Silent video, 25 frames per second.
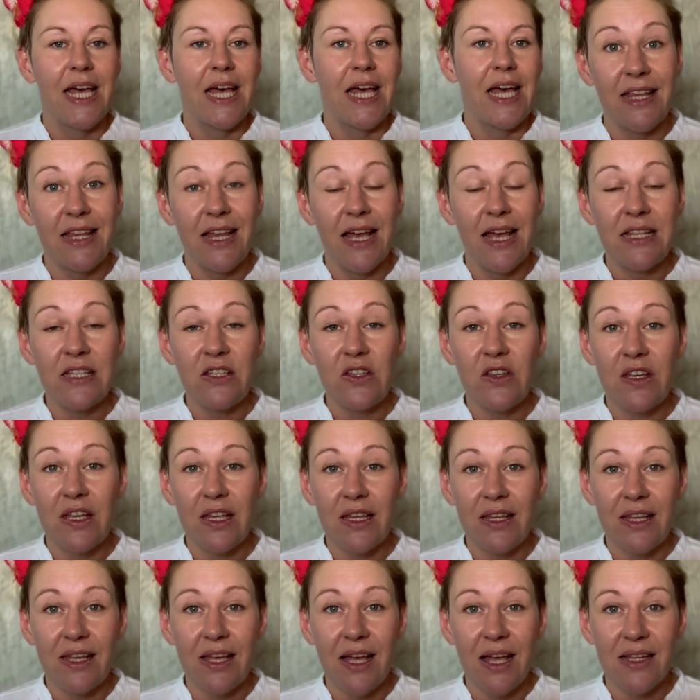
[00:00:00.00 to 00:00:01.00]
Then you
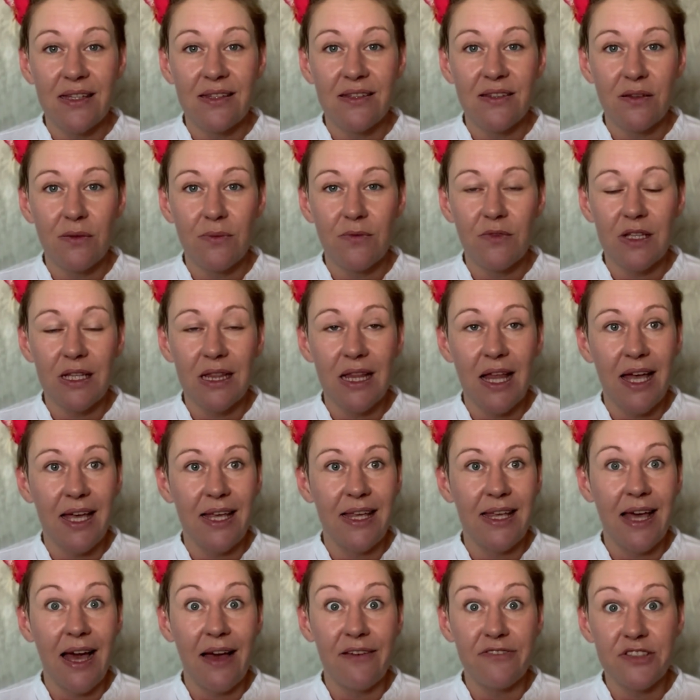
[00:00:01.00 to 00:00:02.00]
can get something
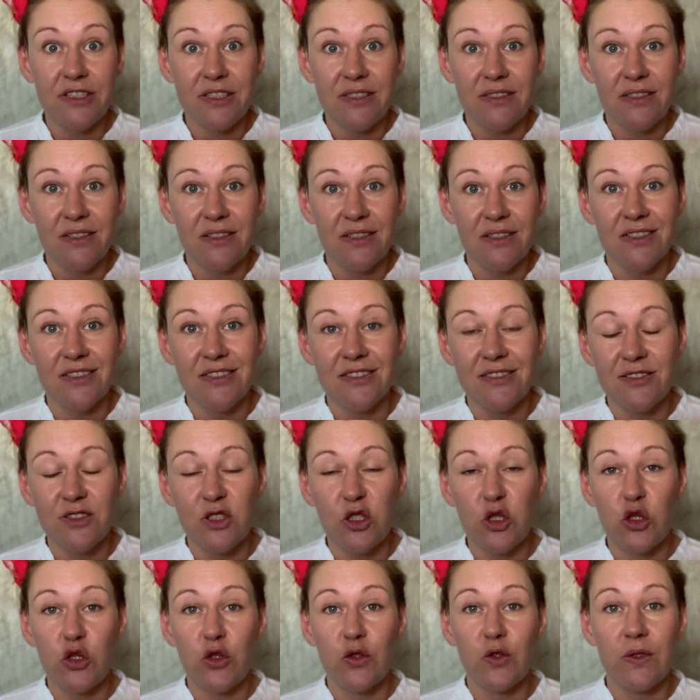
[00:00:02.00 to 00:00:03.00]
like Gaviscon
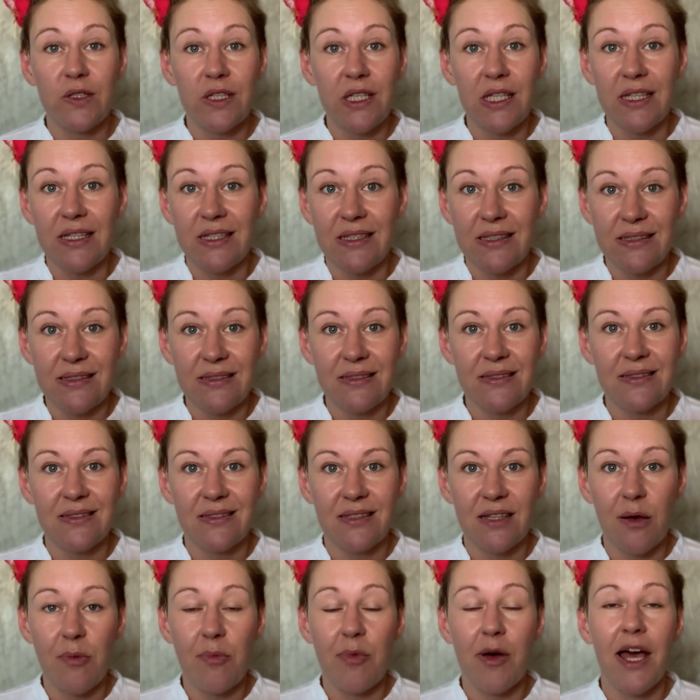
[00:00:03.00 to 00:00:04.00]
to ease
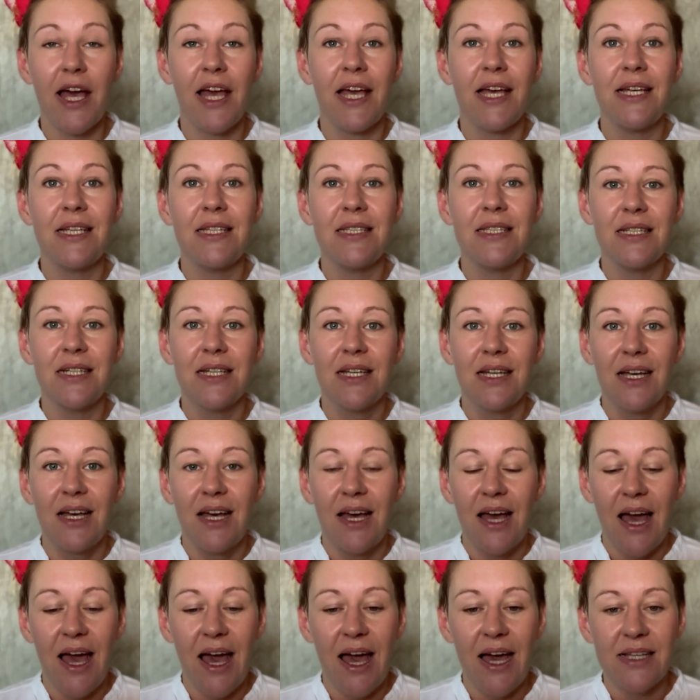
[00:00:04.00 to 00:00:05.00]
the pain,
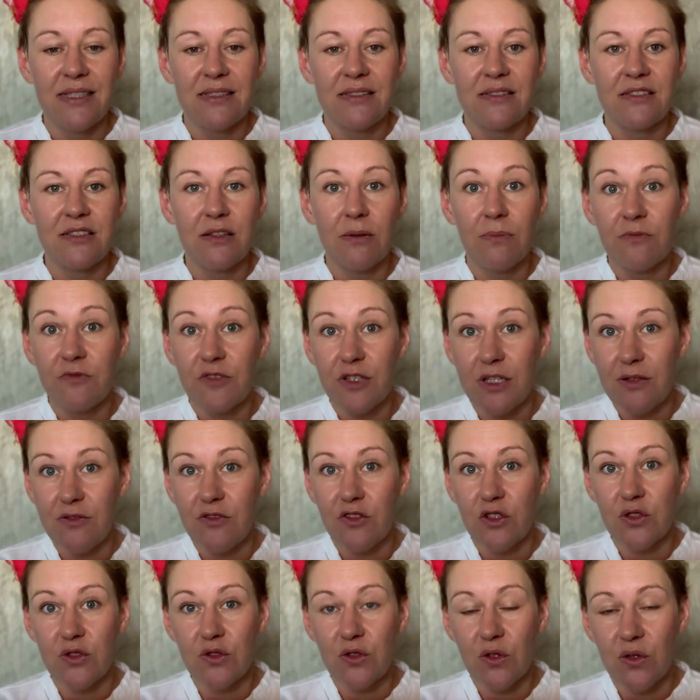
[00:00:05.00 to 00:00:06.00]
and something
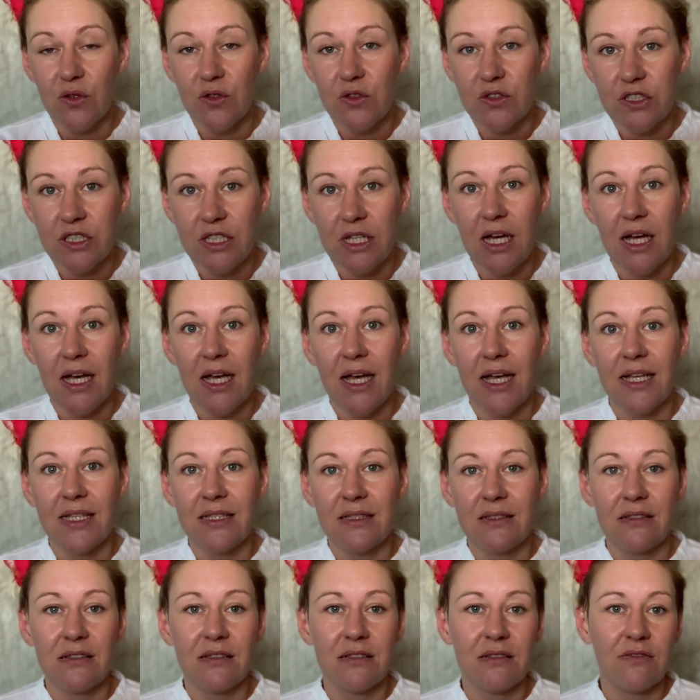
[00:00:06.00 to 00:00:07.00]
for nausea
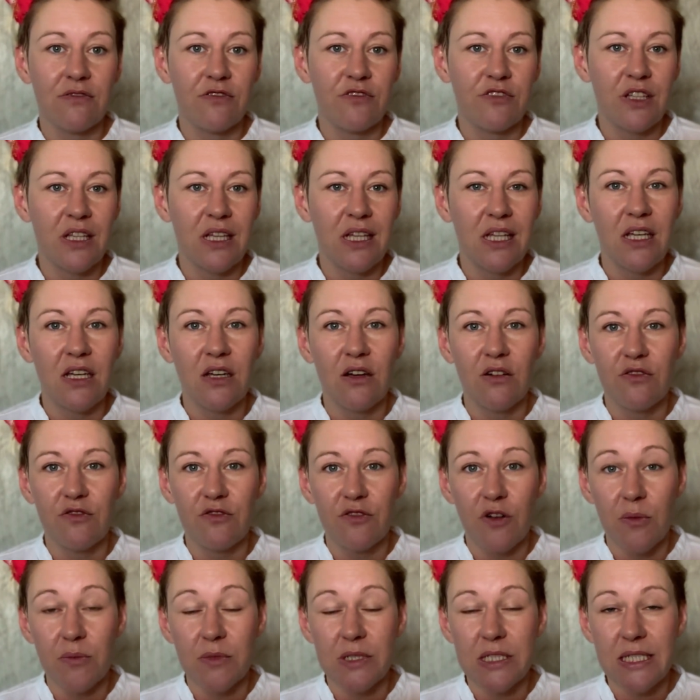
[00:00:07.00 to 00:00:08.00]
and feeling of
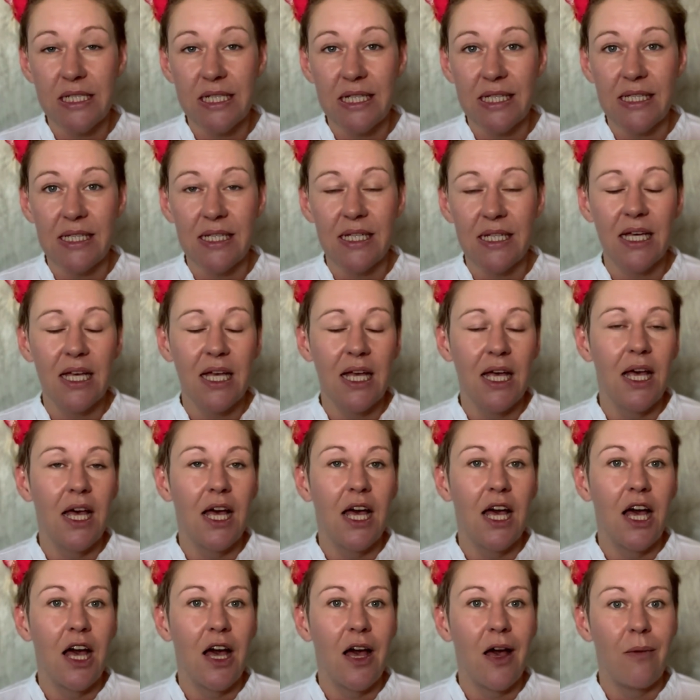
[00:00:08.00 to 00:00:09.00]
vomiting,
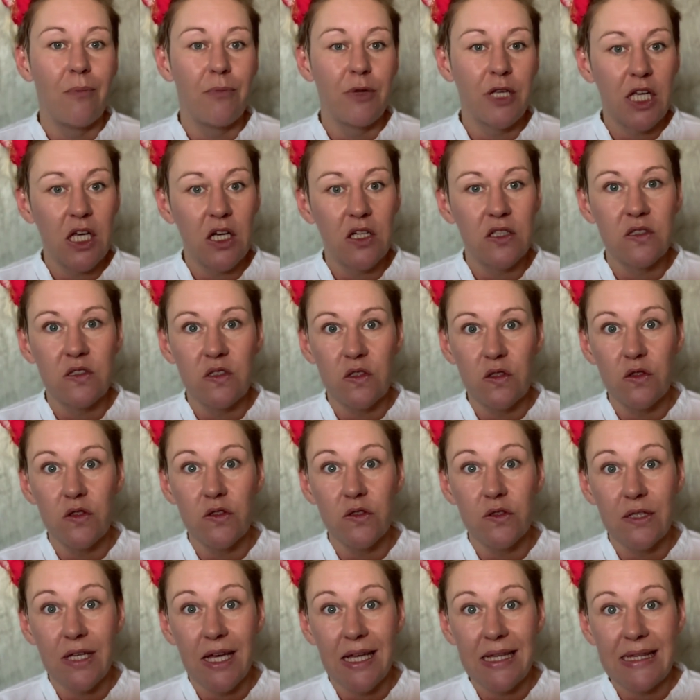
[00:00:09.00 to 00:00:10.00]
because you do
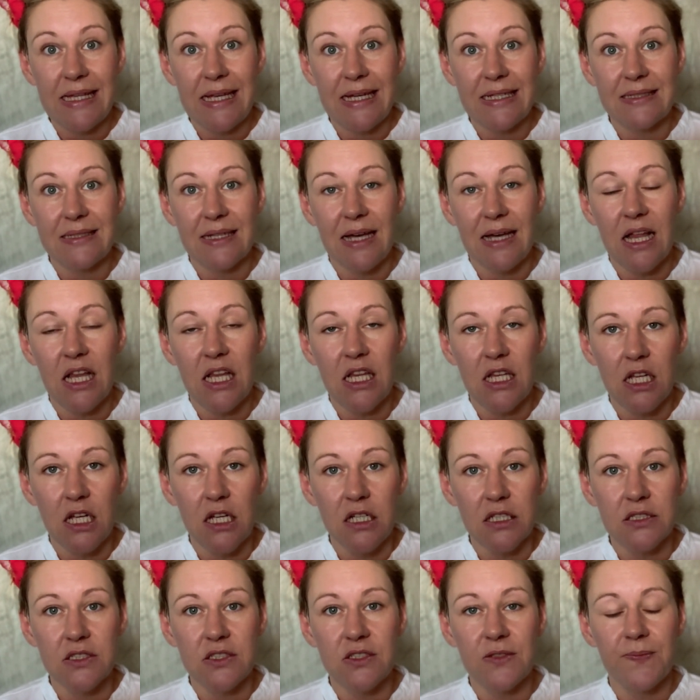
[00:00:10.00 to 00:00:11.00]
get that a
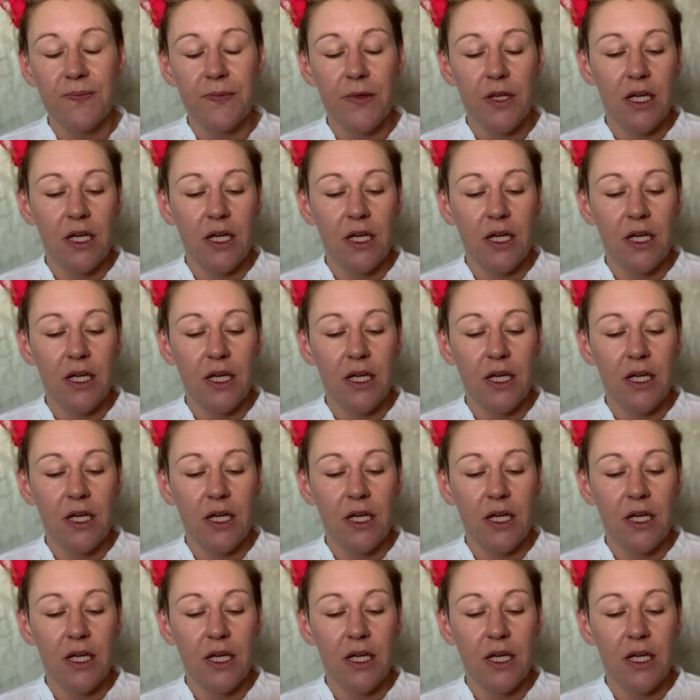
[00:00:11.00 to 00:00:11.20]
lot.